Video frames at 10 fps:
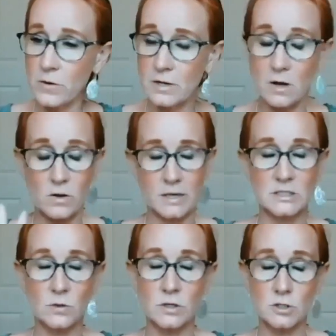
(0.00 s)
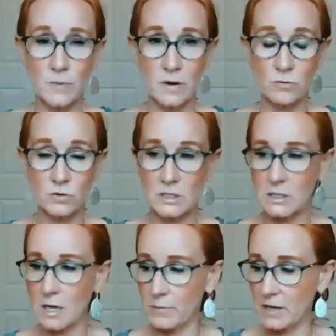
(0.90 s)
very okay so here's my
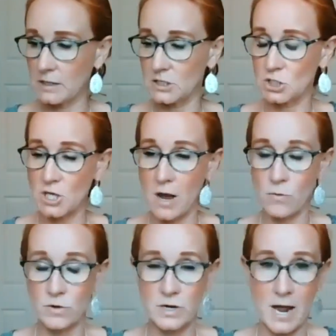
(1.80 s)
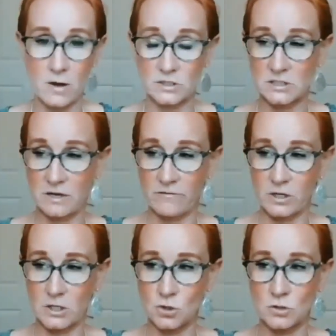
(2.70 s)
routine coming out of the shower now since
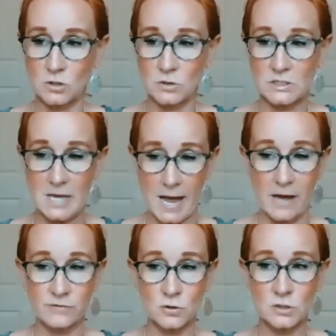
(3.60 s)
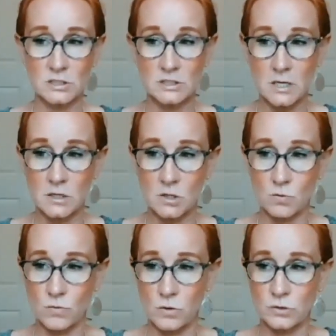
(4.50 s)
i've introduced the after sun
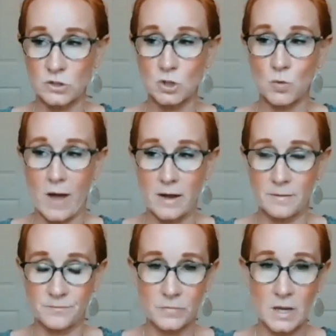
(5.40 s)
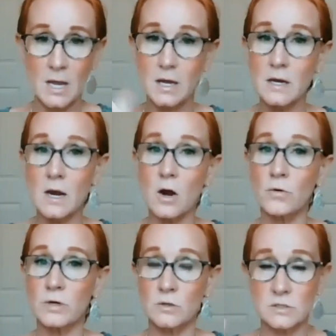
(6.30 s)
the rose duet and i
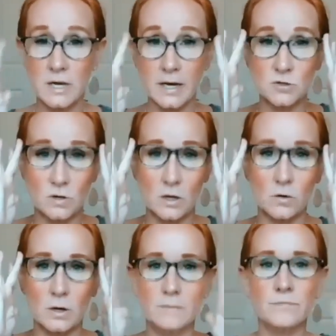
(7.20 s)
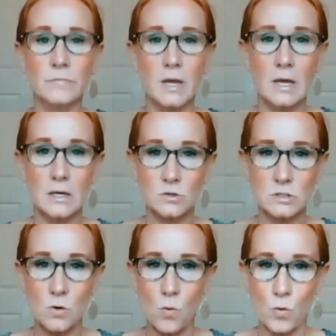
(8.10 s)
already use the hydrating cream okay
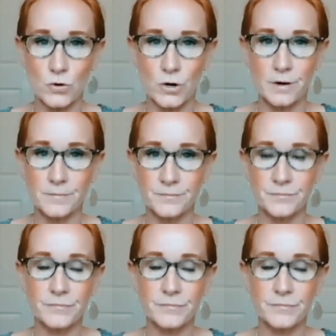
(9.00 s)
here's the order